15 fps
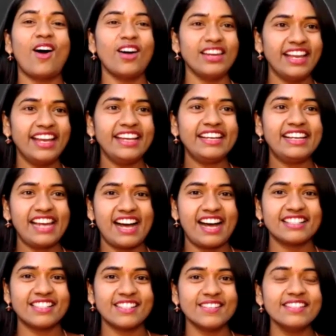online
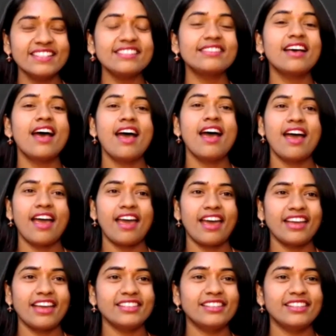classes
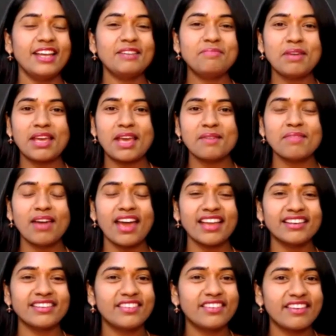and it became
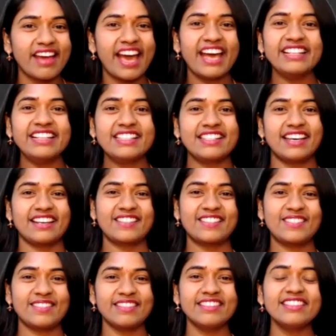a grand
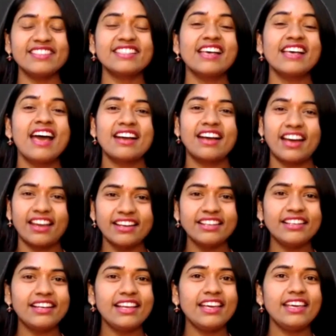success.
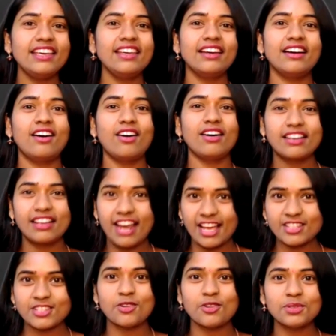Currently, a
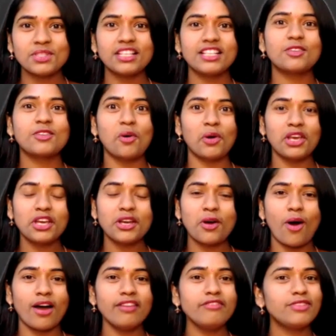crash course is going
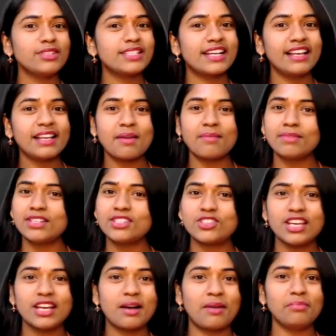on. Physical
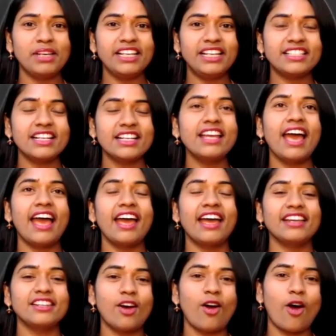chemistry completed
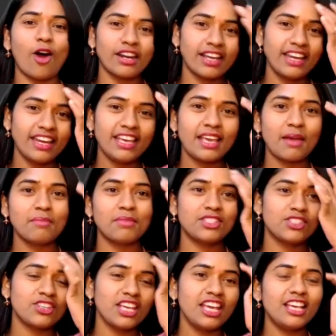and organic
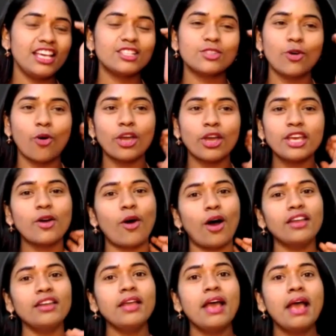chemistry is going
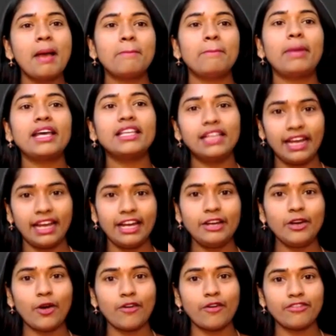on. By the
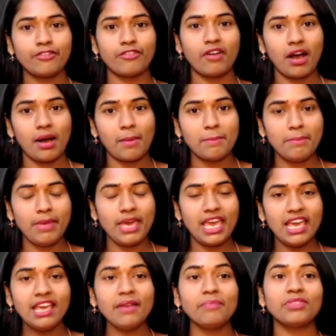end of
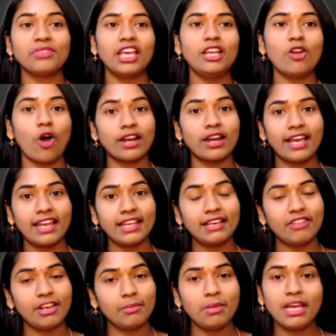May, inorganic
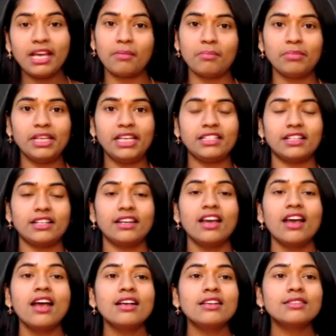will be completed.
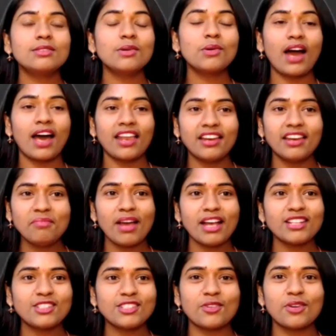So current
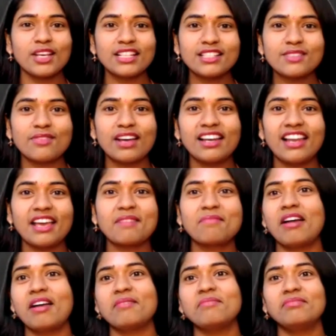batch students were like,
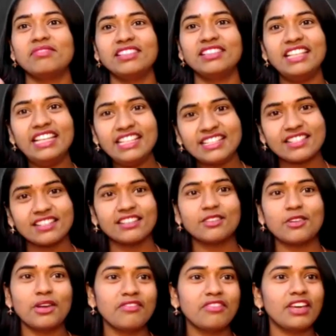ma'am, NEET
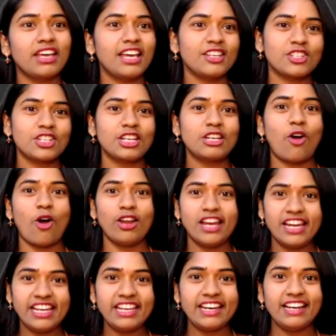notification
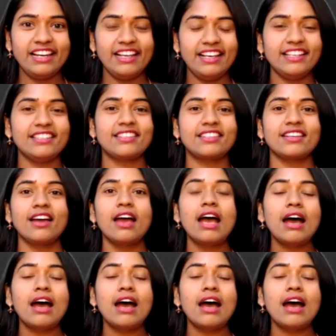already released.